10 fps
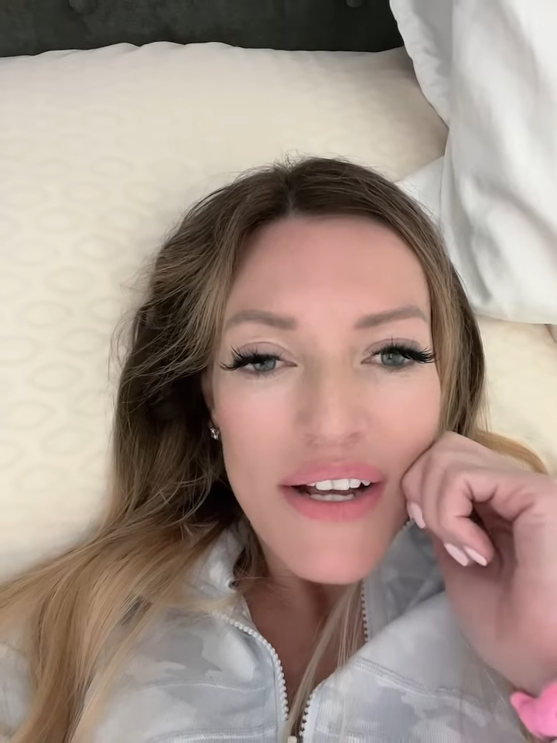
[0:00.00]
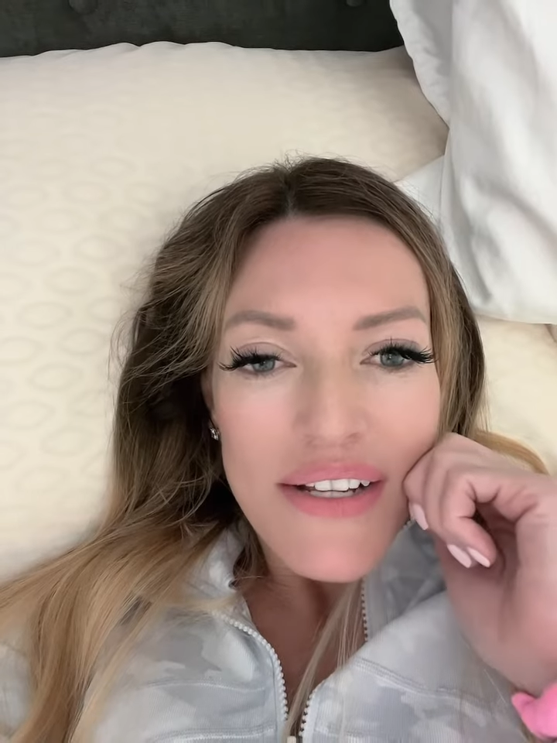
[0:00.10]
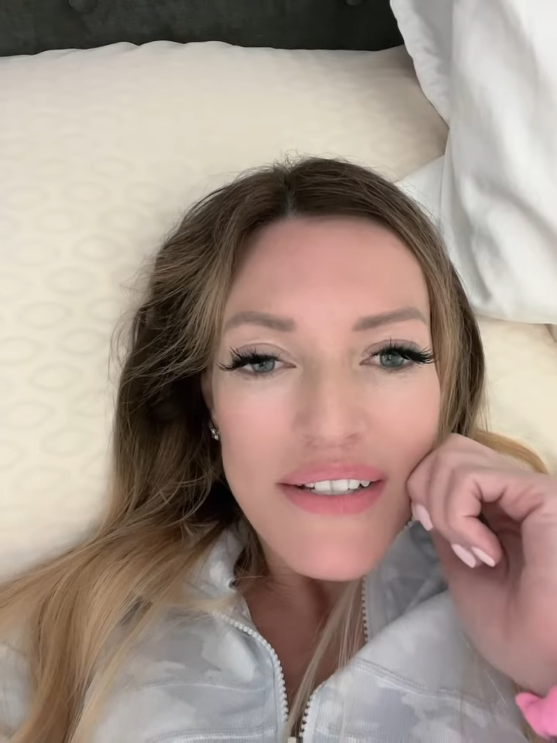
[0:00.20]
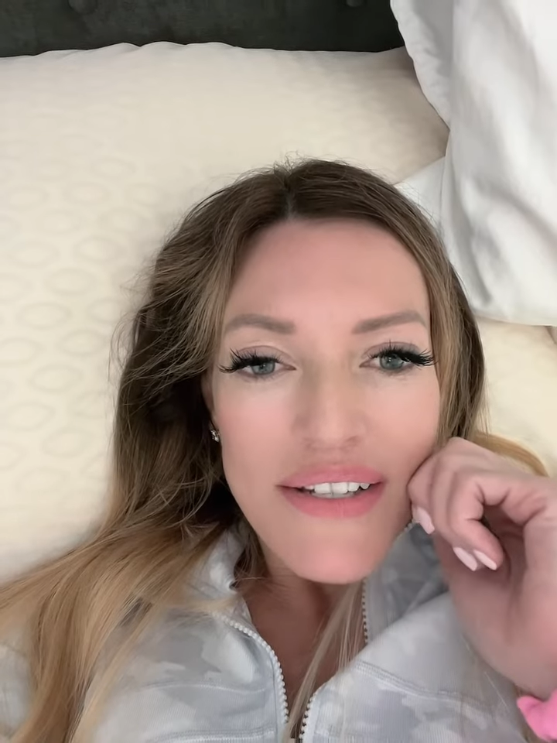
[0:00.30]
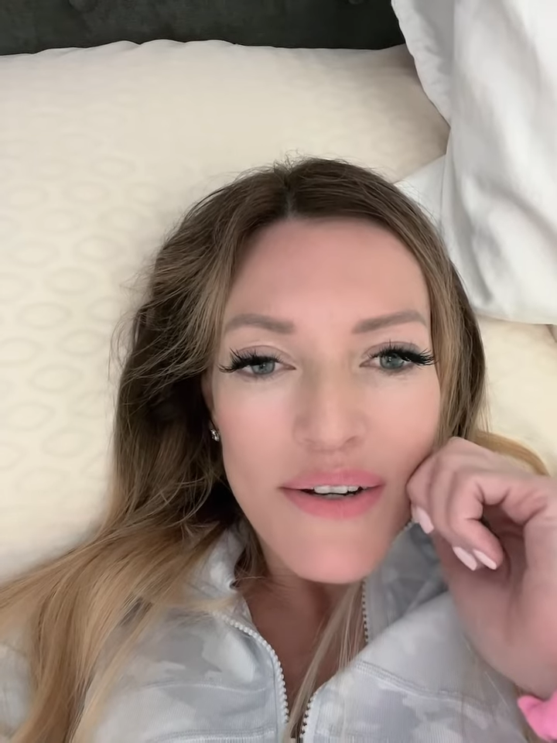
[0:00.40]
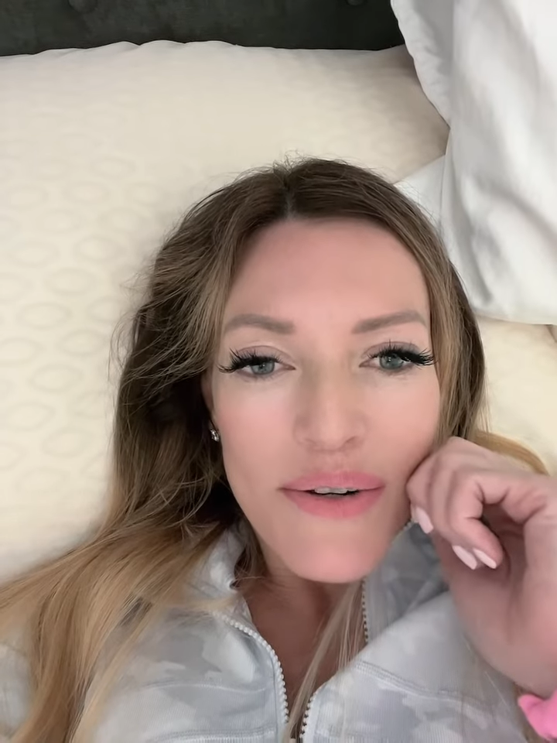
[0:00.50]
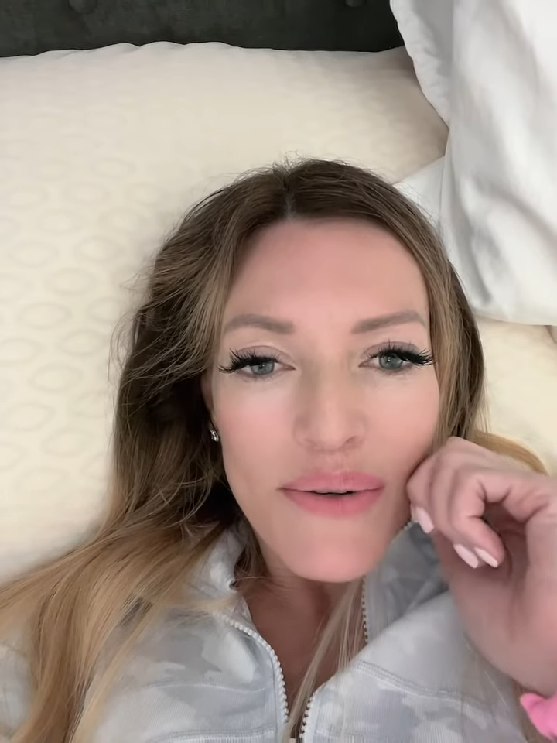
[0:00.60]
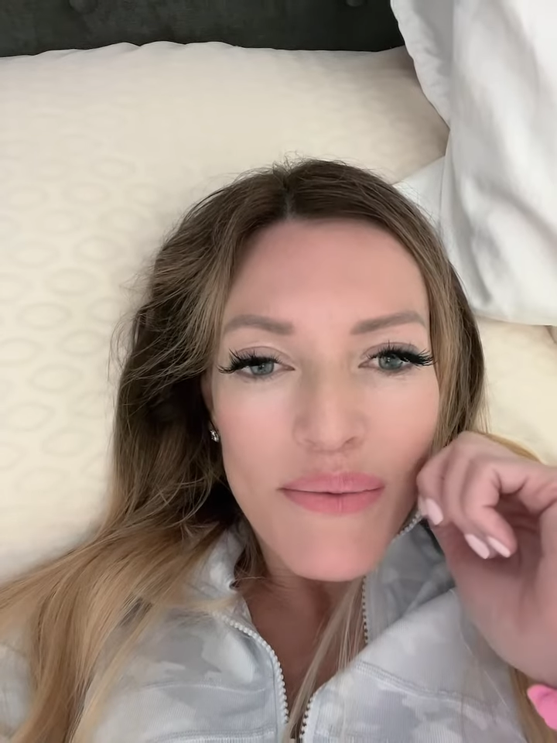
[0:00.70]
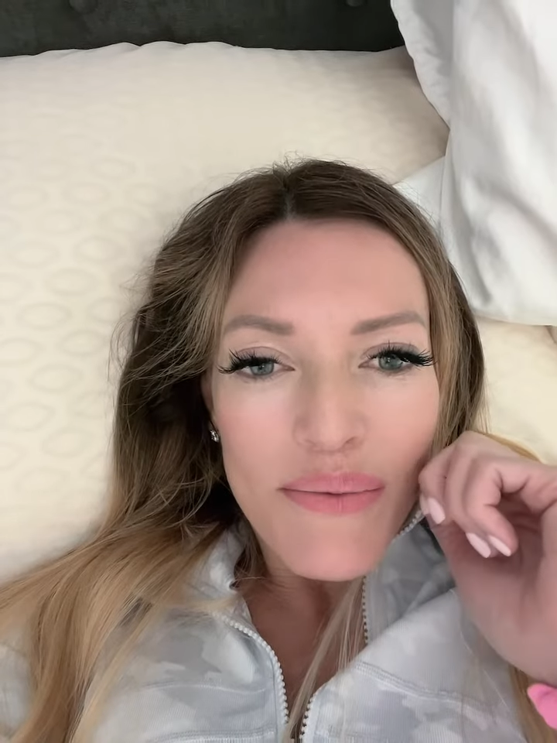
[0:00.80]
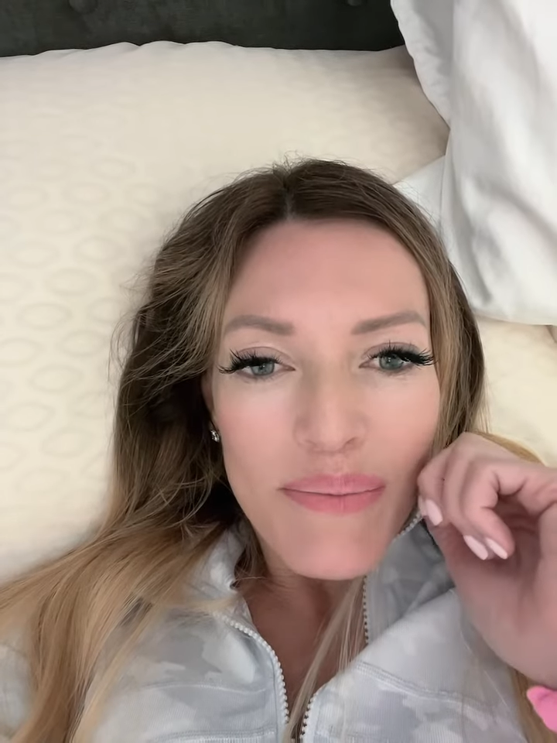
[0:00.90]

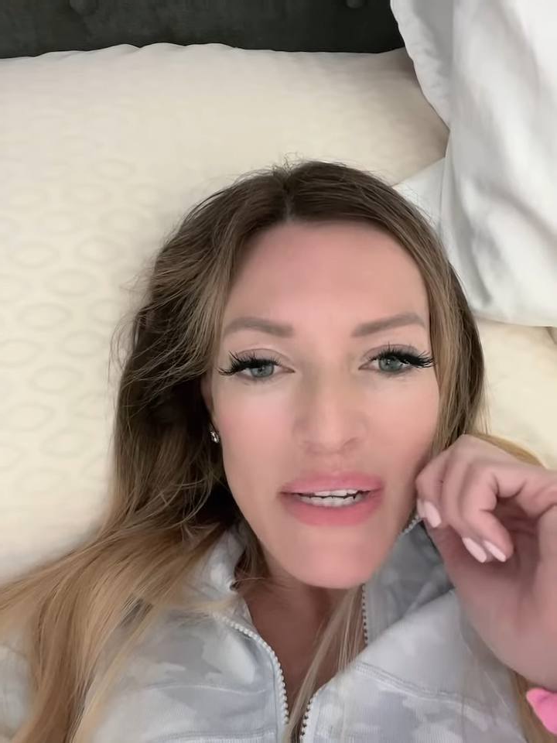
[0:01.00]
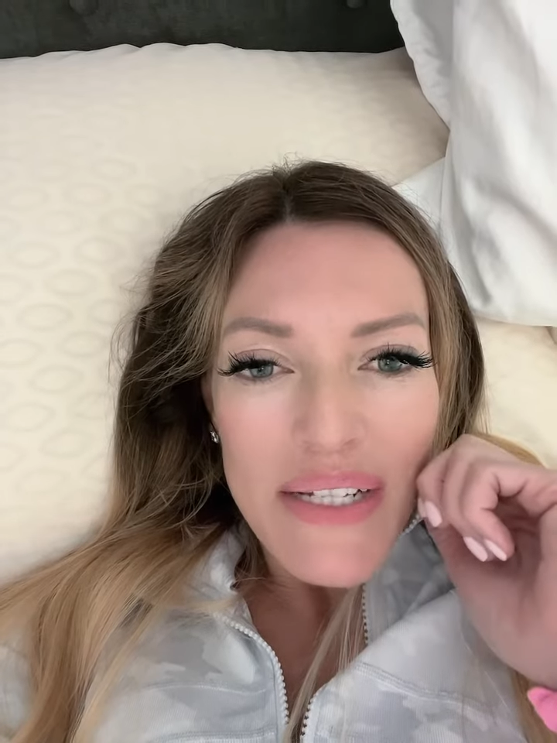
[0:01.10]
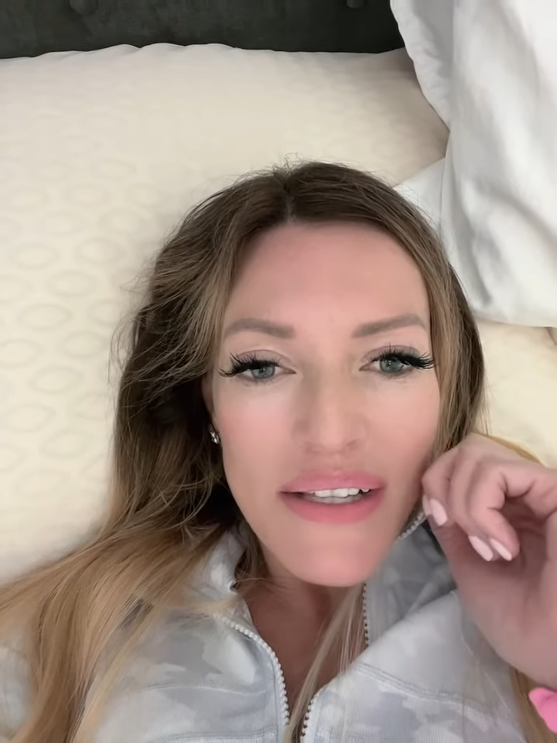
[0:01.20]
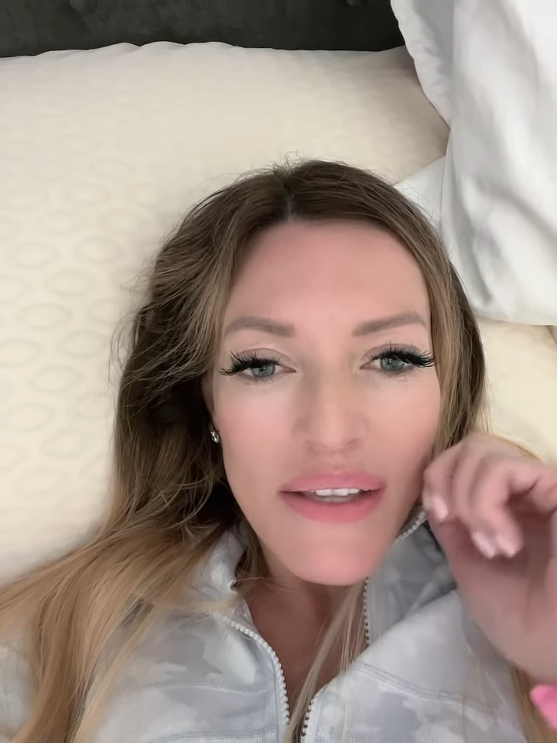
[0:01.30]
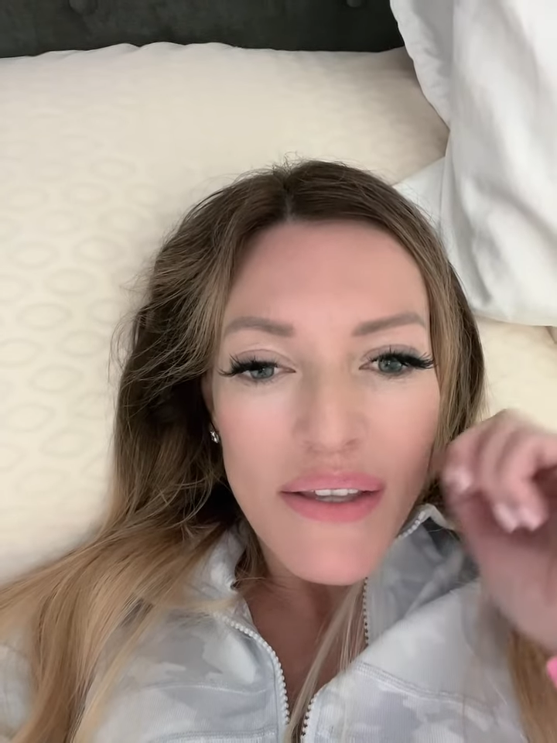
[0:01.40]
So basically,